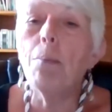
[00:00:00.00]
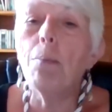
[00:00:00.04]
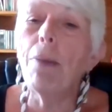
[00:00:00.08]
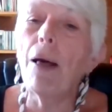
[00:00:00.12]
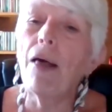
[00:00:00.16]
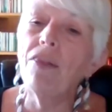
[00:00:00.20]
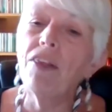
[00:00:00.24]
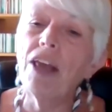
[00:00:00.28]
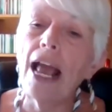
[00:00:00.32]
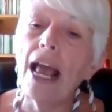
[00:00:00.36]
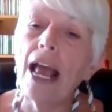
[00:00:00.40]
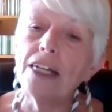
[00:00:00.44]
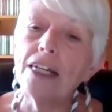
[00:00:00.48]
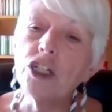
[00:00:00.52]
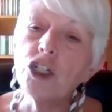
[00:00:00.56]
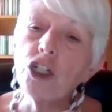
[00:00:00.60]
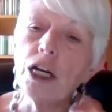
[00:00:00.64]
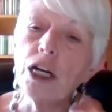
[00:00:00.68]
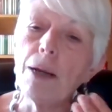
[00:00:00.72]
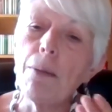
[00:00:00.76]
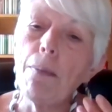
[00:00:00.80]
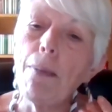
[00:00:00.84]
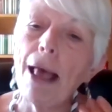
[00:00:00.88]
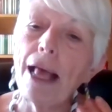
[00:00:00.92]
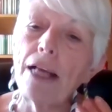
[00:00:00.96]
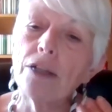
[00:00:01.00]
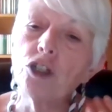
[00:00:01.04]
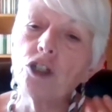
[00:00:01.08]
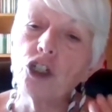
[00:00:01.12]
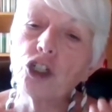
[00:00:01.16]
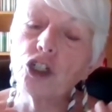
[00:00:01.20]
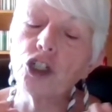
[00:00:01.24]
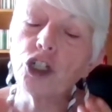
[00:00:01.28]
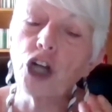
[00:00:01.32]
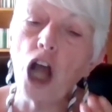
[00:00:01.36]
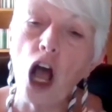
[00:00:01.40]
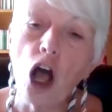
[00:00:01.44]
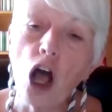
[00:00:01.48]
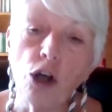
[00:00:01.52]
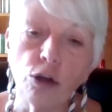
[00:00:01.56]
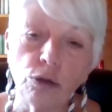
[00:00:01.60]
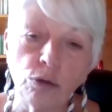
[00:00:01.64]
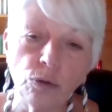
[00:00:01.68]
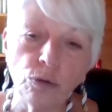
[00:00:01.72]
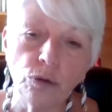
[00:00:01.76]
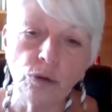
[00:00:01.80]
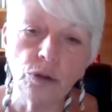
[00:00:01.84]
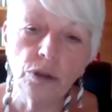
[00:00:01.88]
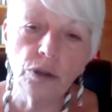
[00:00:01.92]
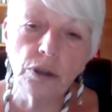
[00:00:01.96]
But the actual amount
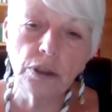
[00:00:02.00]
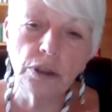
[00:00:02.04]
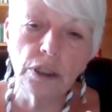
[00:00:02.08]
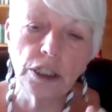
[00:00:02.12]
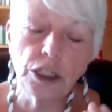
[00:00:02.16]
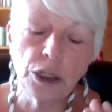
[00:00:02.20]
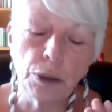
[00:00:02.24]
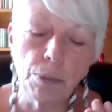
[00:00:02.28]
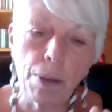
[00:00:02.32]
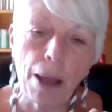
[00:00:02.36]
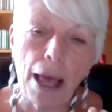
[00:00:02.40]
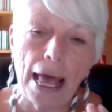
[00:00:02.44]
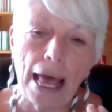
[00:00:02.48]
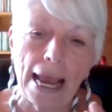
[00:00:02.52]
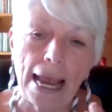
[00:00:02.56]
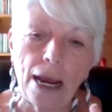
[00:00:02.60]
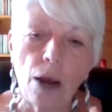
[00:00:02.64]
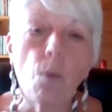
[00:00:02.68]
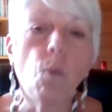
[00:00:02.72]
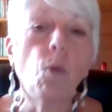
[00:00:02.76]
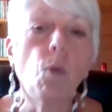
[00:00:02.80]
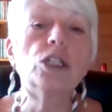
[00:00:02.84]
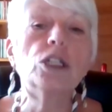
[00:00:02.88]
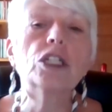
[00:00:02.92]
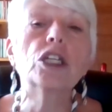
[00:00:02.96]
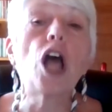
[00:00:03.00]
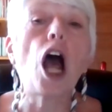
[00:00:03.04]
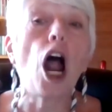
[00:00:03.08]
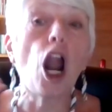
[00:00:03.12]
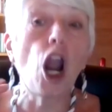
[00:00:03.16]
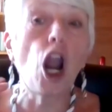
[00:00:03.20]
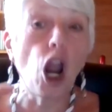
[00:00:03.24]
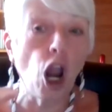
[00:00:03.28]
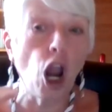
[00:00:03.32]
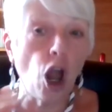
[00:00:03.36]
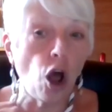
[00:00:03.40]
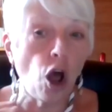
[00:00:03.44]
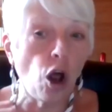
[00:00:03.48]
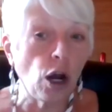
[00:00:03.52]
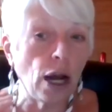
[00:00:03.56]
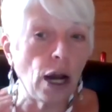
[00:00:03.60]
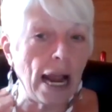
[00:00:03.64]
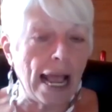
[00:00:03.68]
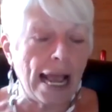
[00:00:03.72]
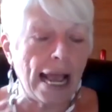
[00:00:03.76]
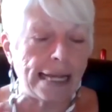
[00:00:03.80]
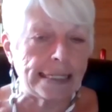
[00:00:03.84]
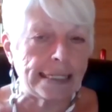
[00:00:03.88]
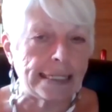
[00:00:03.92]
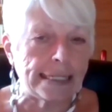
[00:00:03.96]
shown to pay was a lot
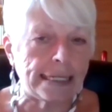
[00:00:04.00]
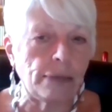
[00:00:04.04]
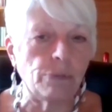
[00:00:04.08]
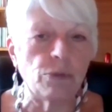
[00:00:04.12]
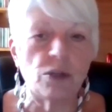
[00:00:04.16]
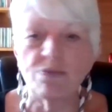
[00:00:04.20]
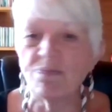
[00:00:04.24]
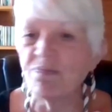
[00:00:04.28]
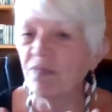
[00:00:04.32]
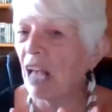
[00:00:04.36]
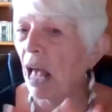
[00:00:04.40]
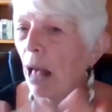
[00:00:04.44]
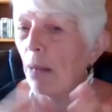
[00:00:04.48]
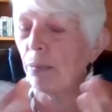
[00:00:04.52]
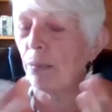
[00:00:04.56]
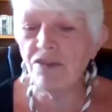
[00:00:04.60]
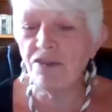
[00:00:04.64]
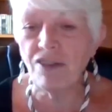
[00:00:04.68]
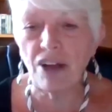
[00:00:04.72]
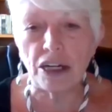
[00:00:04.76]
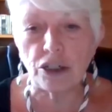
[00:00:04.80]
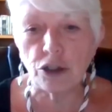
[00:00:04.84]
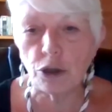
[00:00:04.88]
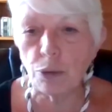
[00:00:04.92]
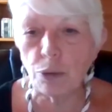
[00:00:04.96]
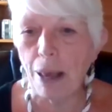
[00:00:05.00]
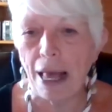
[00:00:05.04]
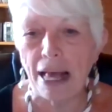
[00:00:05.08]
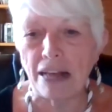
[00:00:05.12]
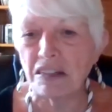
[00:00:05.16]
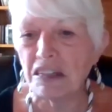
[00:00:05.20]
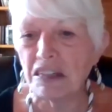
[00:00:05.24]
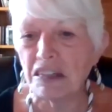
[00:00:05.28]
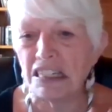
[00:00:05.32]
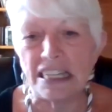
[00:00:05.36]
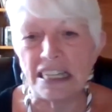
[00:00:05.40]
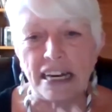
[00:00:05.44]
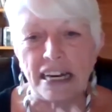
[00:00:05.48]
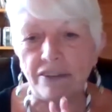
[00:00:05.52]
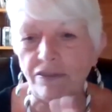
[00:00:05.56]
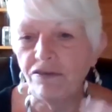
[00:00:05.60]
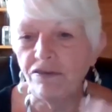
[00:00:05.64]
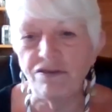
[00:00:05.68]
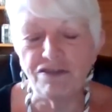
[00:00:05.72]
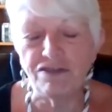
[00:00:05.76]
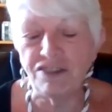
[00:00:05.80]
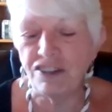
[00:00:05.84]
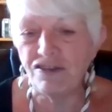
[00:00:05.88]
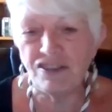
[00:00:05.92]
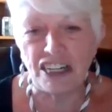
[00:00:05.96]
less. It was a couple of £100 instead of
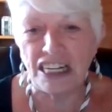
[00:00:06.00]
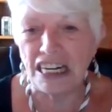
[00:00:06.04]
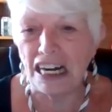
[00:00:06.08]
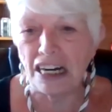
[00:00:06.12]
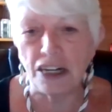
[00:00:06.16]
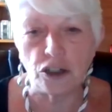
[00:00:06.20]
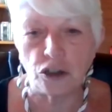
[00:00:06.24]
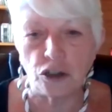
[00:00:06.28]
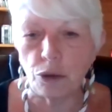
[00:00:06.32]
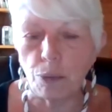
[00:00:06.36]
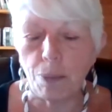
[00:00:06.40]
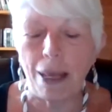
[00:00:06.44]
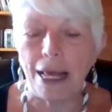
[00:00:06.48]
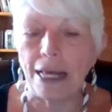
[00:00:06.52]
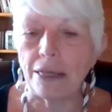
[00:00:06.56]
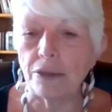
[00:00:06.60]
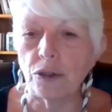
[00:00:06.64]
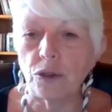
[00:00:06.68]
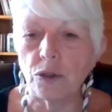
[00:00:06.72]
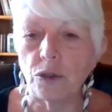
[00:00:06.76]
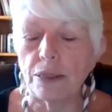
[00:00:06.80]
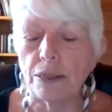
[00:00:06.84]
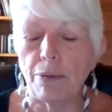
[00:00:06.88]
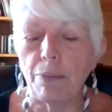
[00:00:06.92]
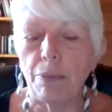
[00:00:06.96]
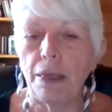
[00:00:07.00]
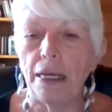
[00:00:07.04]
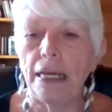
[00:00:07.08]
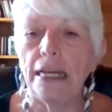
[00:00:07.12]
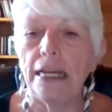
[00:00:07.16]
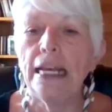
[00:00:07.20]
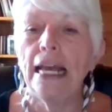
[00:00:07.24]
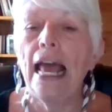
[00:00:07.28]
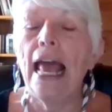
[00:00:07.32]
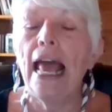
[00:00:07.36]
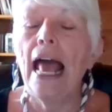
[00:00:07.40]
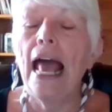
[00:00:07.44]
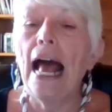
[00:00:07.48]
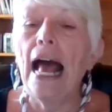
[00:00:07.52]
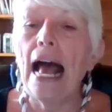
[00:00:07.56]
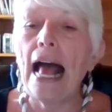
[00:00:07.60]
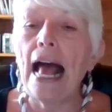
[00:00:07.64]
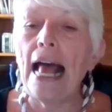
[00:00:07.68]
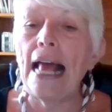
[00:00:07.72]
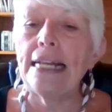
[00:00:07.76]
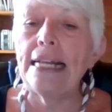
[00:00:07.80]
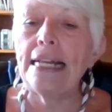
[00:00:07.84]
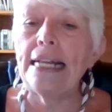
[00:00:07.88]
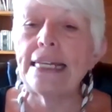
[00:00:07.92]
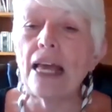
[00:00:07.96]
£1,500 or something.
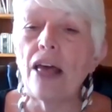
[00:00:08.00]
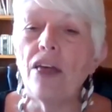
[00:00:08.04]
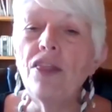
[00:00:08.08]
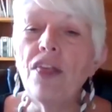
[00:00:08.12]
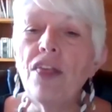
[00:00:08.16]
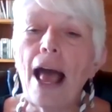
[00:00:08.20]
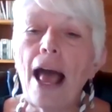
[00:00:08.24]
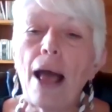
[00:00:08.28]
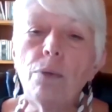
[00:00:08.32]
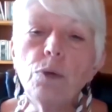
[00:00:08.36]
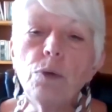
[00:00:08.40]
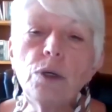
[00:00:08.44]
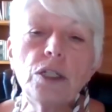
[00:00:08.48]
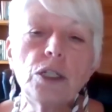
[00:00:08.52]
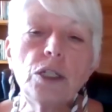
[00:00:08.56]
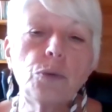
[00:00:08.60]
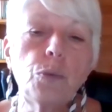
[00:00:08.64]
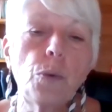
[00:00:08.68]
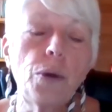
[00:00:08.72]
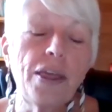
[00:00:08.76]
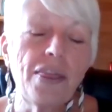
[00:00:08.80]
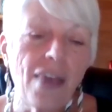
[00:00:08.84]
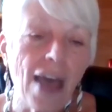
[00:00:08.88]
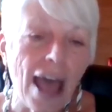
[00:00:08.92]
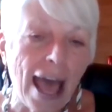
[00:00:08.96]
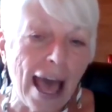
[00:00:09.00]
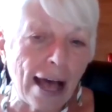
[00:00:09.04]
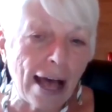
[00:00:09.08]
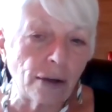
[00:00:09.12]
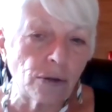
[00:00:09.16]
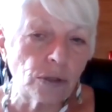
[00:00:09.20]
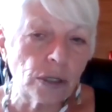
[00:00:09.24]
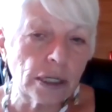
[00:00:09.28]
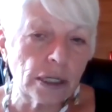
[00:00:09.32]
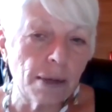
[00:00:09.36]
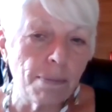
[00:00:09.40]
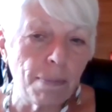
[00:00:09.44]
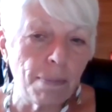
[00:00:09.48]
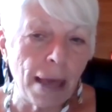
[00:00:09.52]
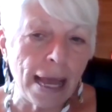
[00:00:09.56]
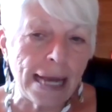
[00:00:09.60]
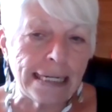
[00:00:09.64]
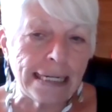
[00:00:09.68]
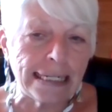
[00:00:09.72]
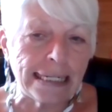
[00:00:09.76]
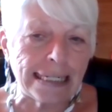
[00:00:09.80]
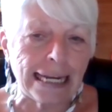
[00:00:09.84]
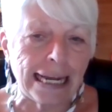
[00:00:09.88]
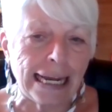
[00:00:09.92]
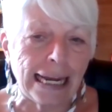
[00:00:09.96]
And that was without
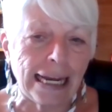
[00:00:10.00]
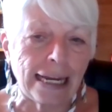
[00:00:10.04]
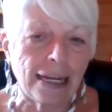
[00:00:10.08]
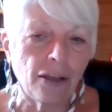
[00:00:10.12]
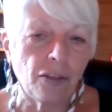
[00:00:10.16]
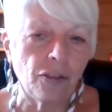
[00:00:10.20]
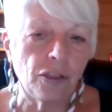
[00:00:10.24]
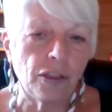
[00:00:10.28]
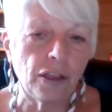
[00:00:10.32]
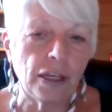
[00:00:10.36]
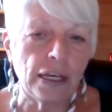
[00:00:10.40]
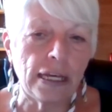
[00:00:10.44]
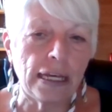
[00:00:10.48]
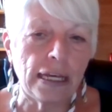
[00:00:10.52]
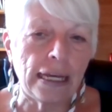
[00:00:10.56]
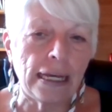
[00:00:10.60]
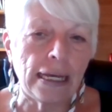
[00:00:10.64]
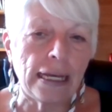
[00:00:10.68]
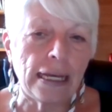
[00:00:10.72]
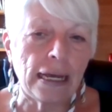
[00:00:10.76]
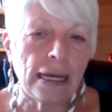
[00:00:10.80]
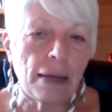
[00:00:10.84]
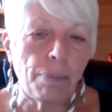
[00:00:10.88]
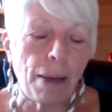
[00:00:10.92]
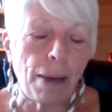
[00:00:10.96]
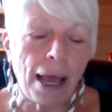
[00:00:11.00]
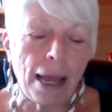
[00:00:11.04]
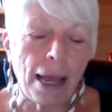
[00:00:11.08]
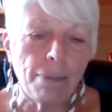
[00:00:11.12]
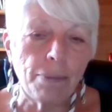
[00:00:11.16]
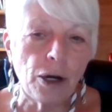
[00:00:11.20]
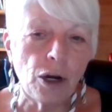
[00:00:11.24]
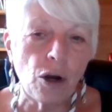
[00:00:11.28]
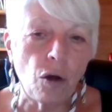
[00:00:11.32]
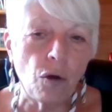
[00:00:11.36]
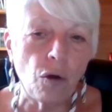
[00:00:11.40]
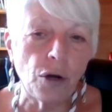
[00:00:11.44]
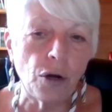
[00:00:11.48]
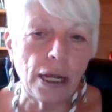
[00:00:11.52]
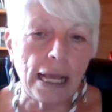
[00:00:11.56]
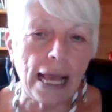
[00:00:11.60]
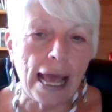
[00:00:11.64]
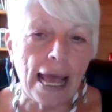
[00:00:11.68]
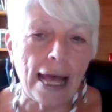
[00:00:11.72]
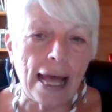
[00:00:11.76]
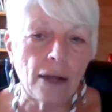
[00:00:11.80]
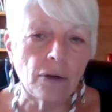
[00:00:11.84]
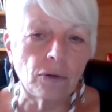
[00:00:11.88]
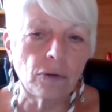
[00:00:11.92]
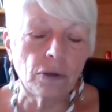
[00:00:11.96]
amending the payment on
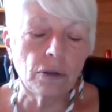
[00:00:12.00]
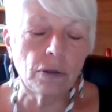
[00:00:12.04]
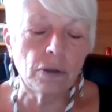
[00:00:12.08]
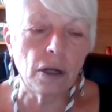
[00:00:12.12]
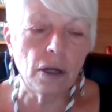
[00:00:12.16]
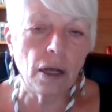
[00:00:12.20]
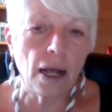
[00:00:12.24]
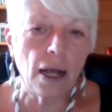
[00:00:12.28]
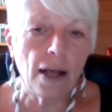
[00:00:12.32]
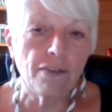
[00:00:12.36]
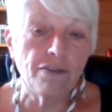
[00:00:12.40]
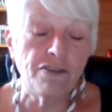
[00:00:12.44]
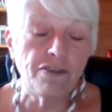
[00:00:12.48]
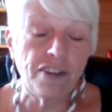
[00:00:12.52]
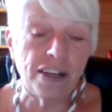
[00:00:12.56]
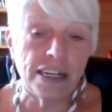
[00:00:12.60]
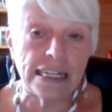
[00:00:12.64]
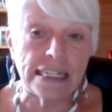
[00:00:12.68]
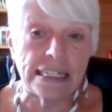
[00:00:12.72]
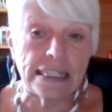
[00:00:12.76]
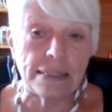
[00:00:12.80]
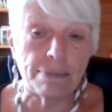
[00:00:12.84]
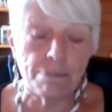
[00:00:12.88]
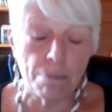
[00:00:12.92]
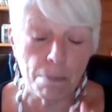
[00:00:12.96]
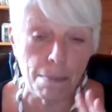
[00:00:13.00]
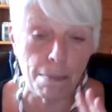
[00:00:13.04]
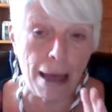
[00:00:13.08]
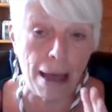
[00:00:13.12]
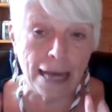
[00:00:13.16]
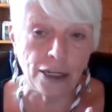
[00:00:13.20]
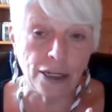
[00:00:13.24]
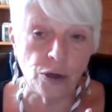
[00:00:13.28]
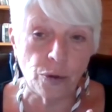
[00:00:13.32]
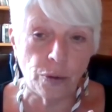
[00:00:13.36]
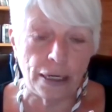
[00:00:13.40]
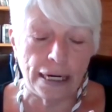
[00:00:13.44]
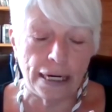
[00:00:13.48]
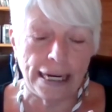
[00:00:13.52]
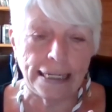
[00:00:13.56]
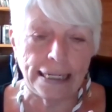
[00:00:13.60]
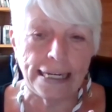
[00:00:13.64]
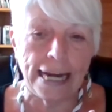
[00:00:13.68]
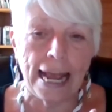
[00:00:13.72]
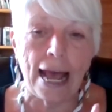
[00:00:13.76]
account figures manually.